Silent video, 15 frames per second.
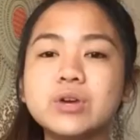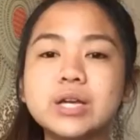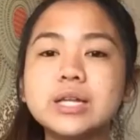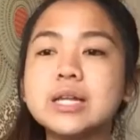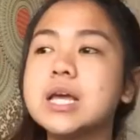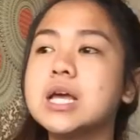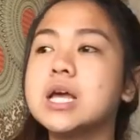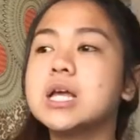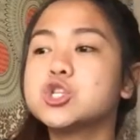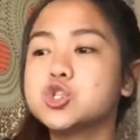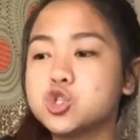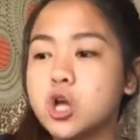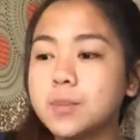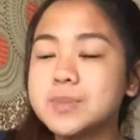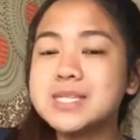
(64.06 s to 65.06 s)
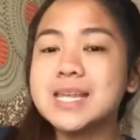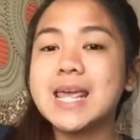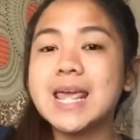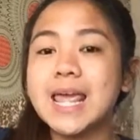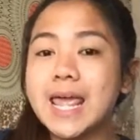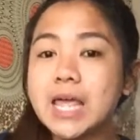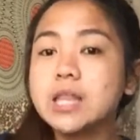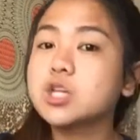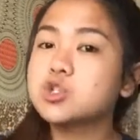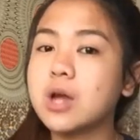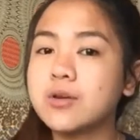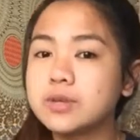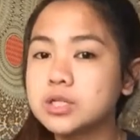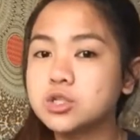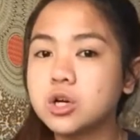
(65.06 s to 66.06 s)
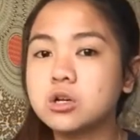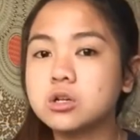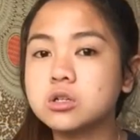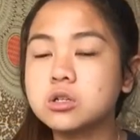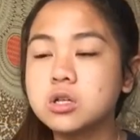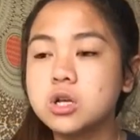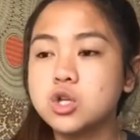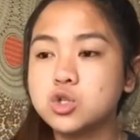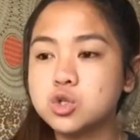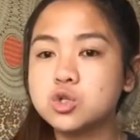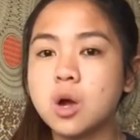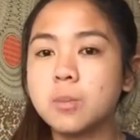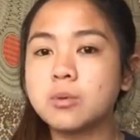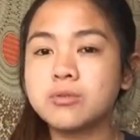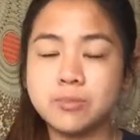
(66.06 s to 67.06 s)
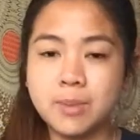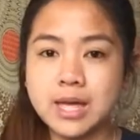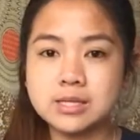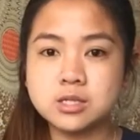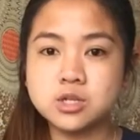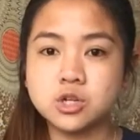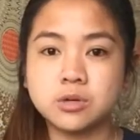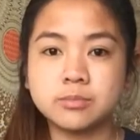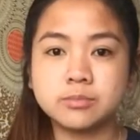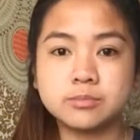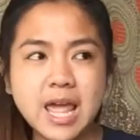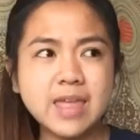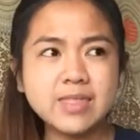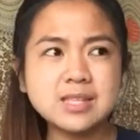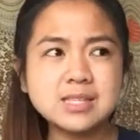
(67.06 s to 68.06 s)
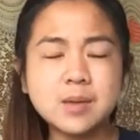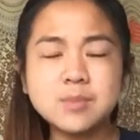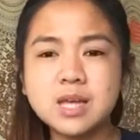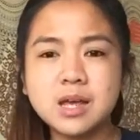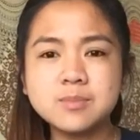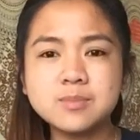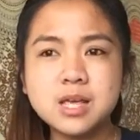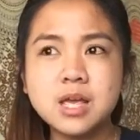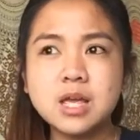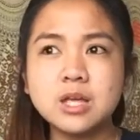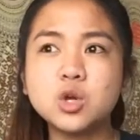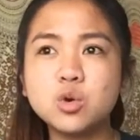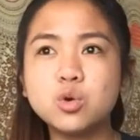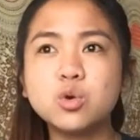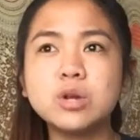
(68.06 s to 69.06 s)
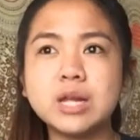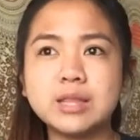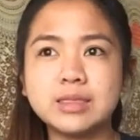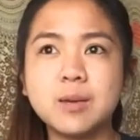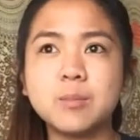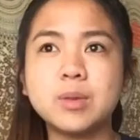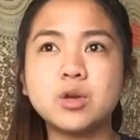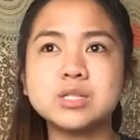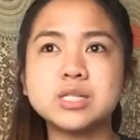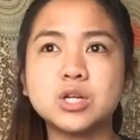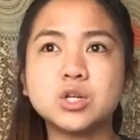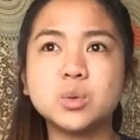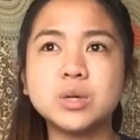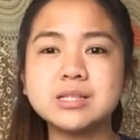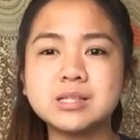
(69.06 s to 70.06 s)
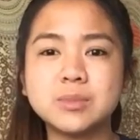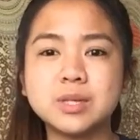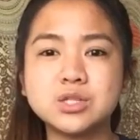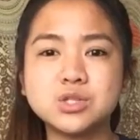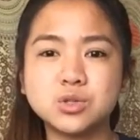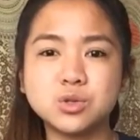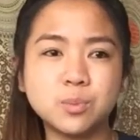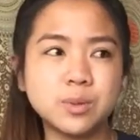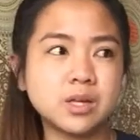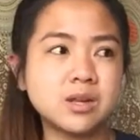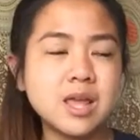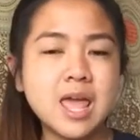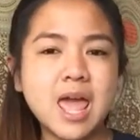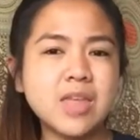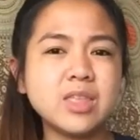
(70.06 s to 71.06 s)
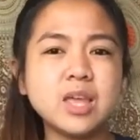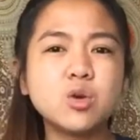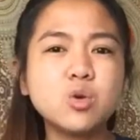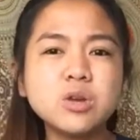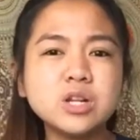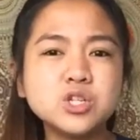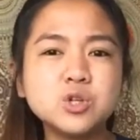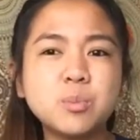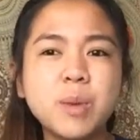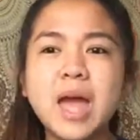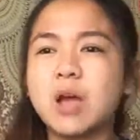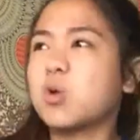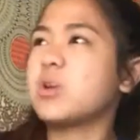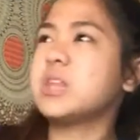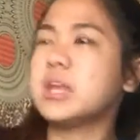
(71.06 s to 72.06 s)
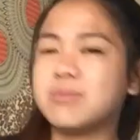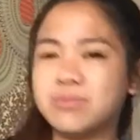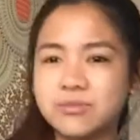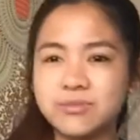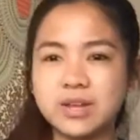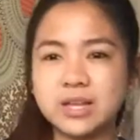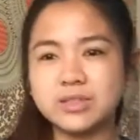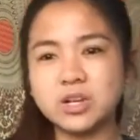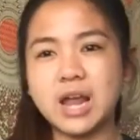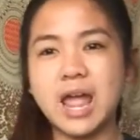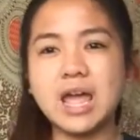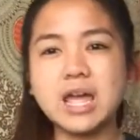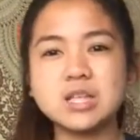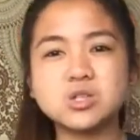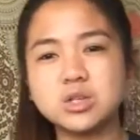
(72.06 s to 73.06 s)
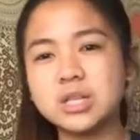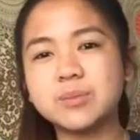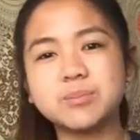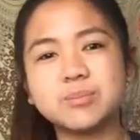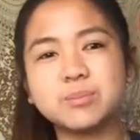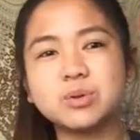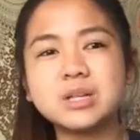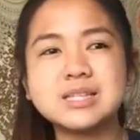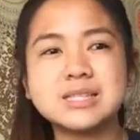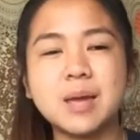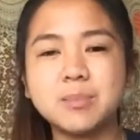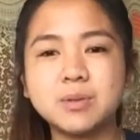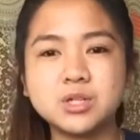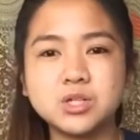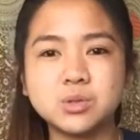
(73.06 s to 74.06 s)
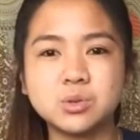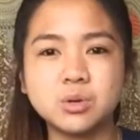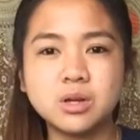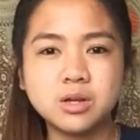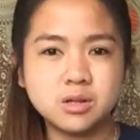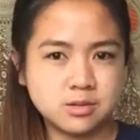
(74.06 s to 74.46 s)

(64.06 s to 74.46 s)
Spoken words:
freaking stops in the traffic circle to drop off a passenger. And then sometimes you hoot at them because they're doing something stupid, and they hoot at you back, or they flick their hands, or they pull a zap at you.